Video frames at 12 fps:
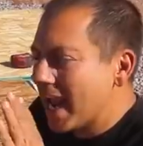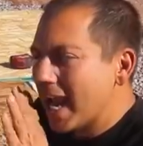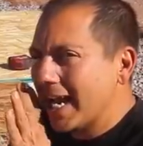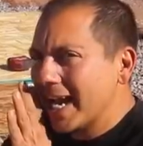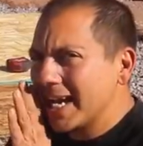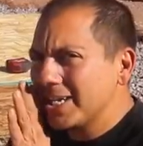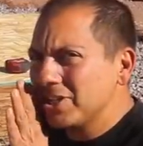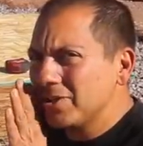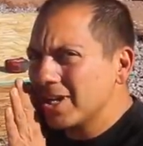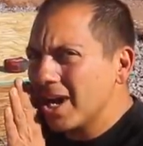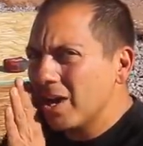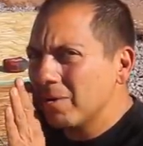I got to do
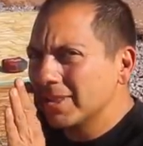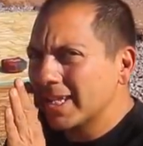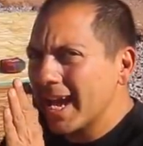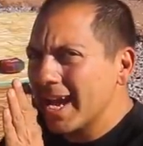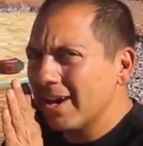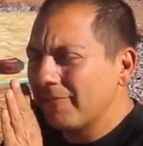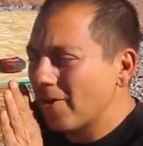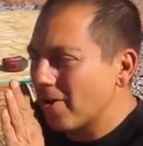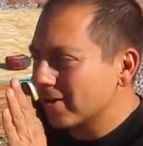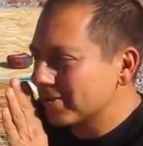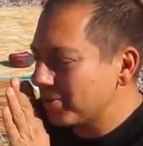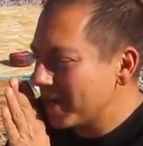it all with gale
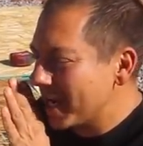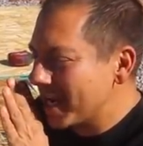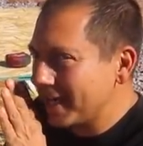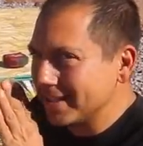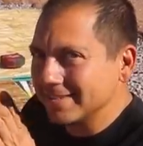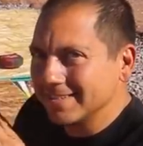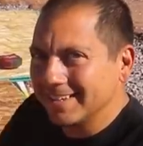force winds.